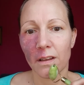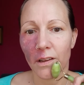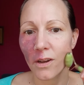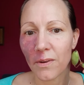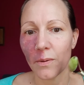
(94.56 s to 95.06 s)

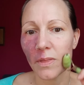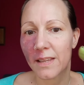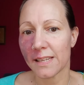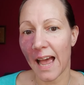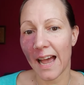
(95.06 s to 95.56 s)
going with
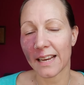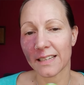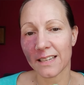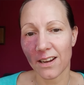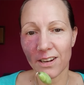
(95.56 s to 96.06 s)
this
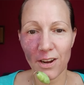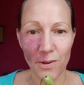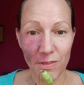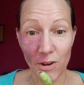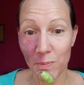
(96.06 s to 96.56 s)
hand. I'll go
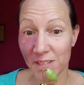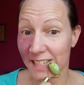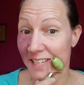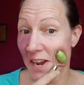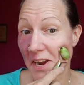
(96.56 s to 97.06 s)
on the opposite
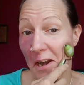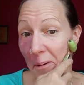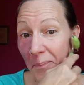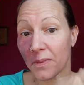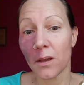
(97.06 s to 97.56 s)
side,
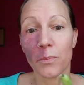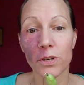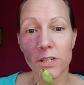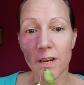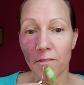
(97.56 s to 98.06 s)

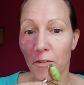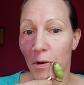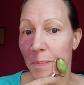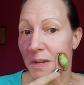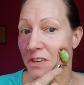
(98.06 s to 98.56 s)
pushing
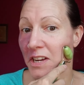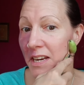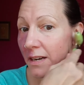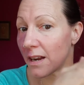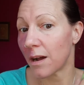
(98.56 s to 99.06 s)
from the
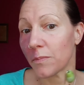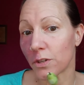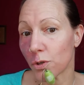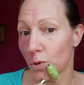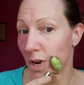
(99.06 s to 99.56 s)
chin up the
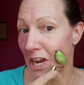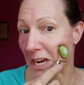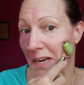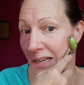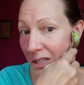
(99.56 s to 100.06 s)

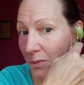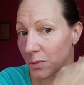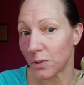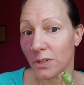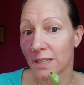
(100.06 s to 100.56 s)
jawline
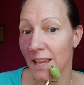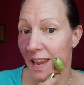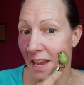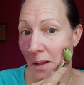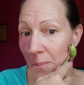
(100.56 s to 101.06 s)
towards the
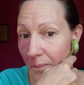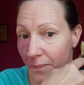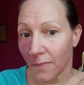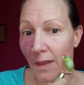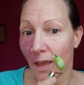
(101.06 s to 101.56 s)
ear.
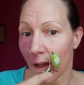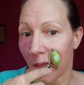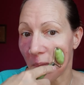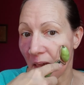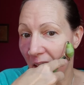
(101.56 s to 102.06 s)

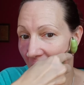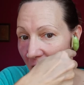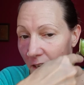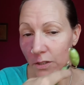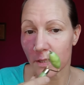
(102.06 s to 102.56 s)
And then
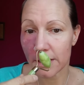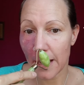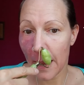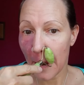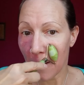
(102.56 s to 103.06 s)
I do the
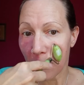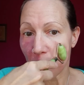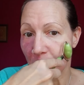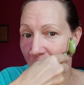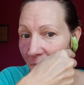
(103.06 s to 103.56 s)

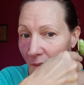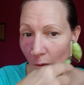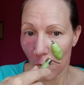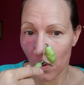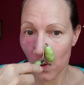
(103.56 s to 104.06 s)
same
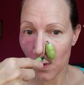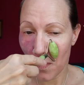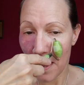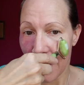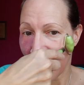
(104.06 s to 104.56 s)
all the
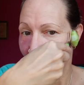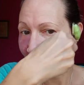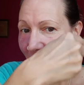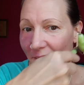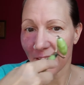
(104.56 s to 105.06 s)

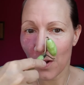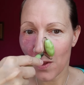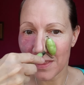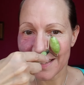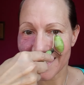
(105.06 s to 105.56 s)
way
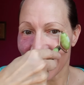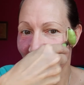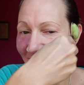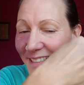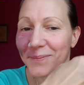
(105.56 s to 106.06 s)
on this
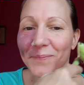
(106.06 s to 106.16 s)
side.